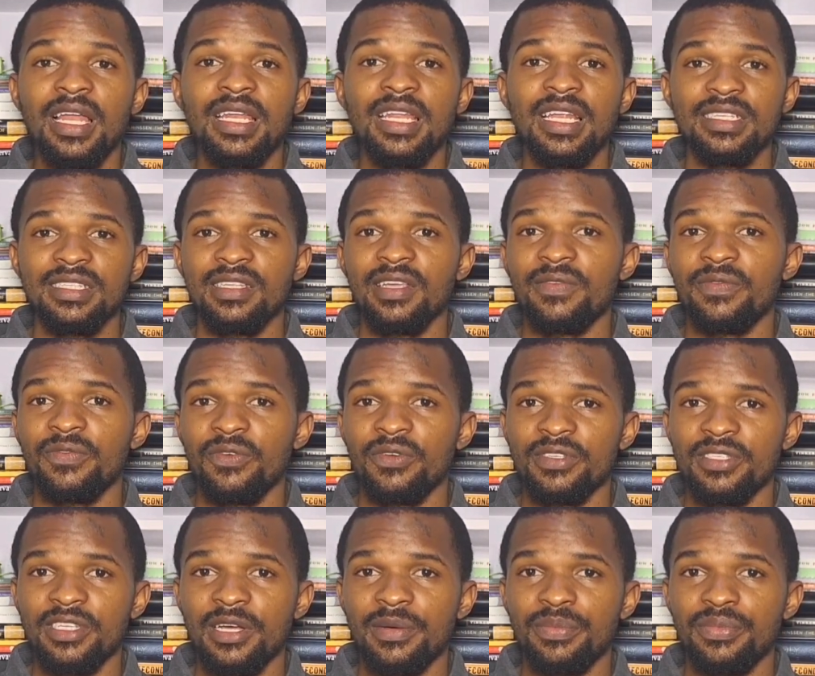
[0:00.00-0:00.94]
Let's take, for
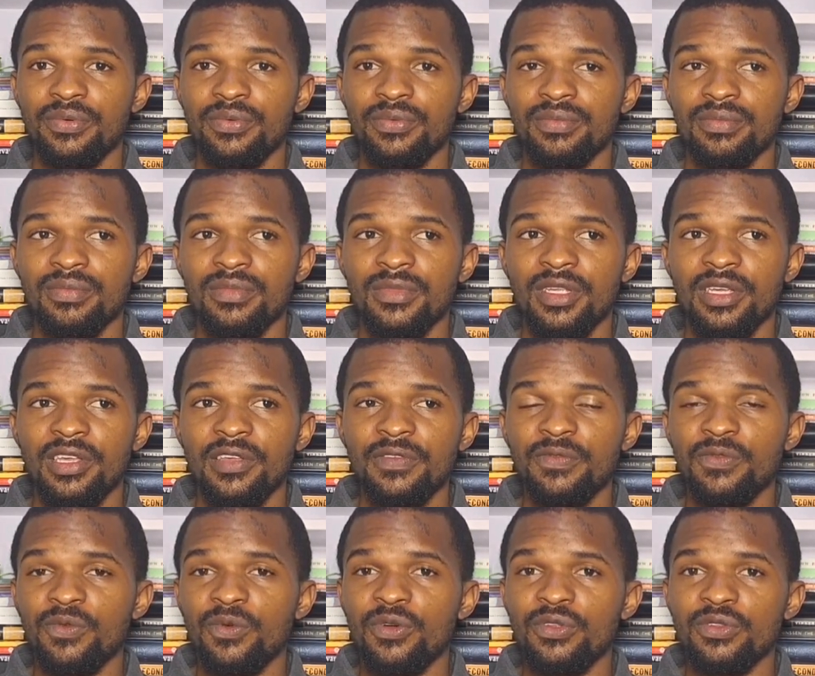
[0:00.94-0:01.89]
example,
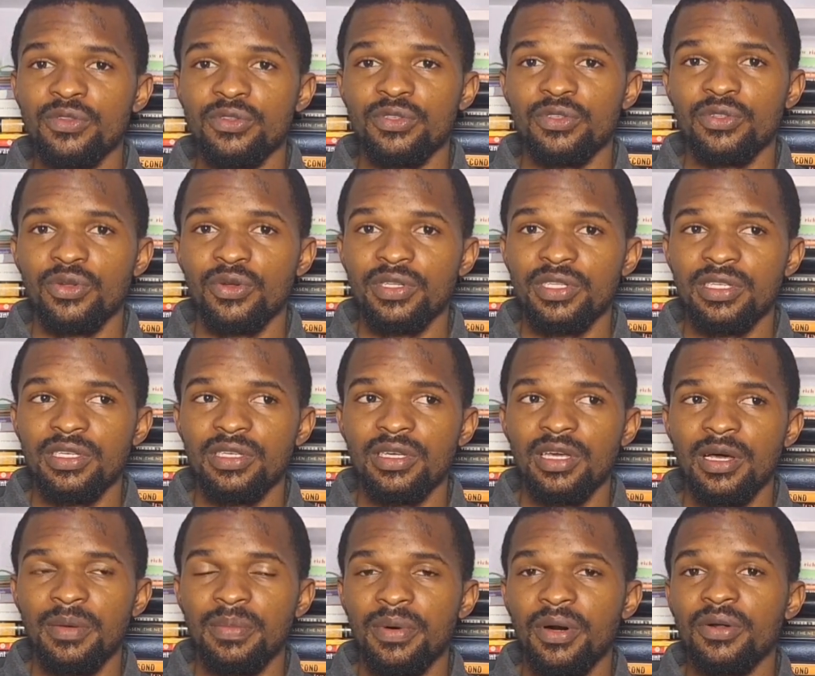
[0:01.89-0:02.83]
if we want to
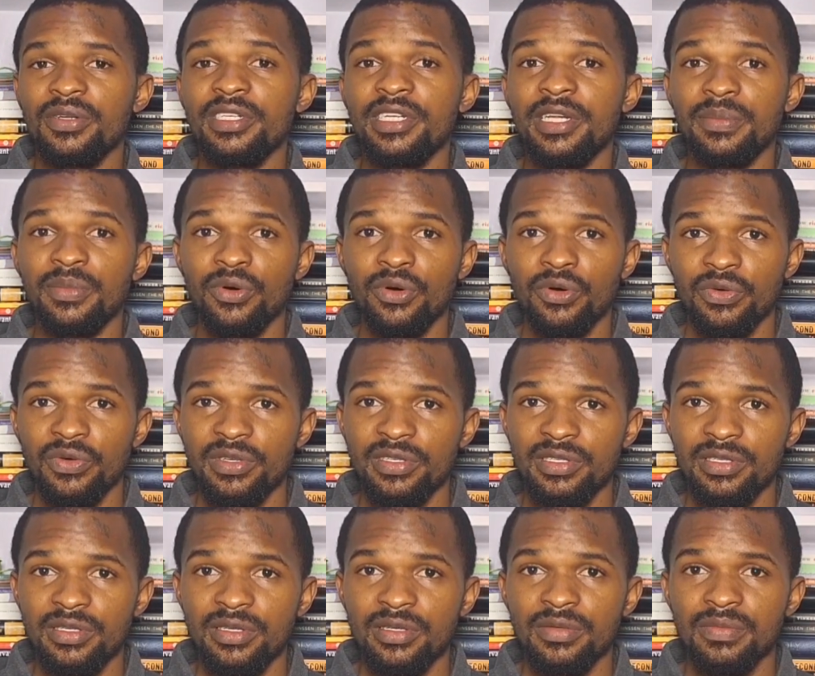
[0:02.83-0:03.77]
study about
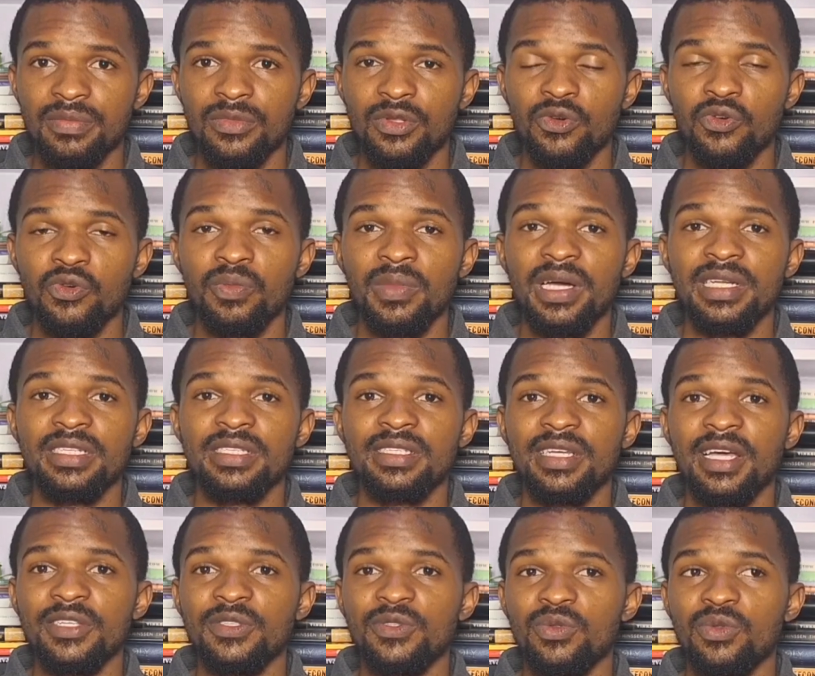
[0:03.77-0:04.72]
democracy, we might
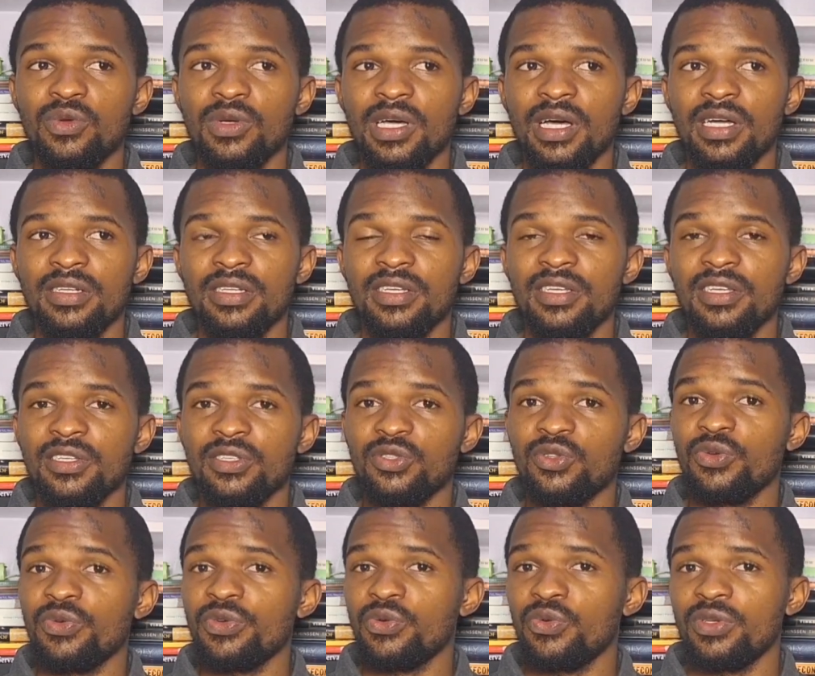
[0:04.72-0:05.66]
decide to look at the
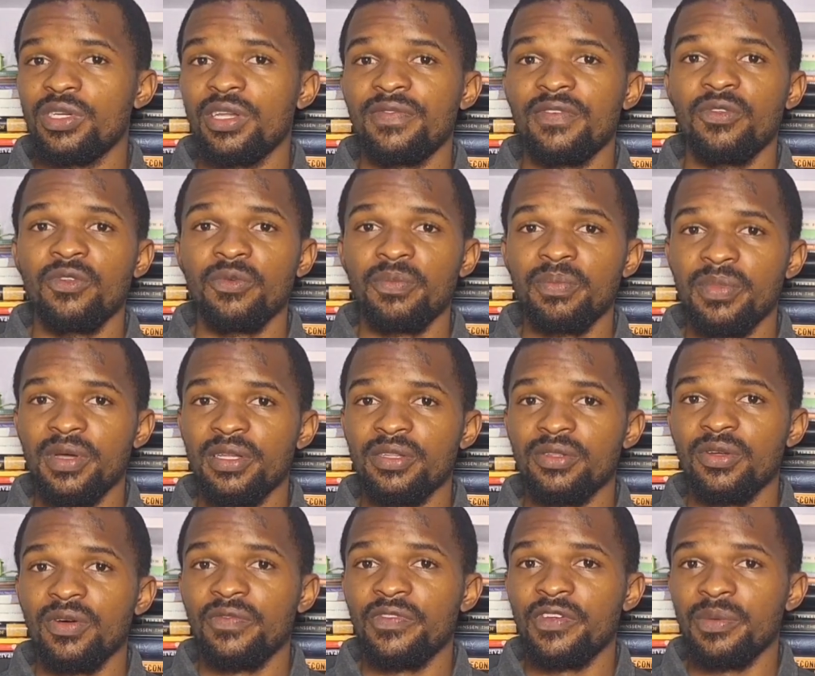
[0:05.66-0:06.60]
historical
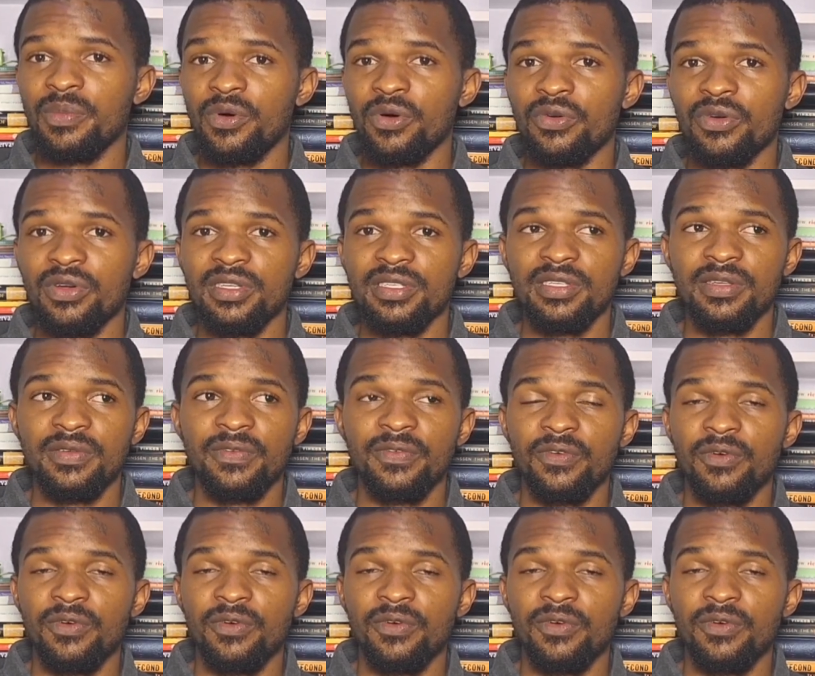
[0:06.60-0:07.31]
development of democracy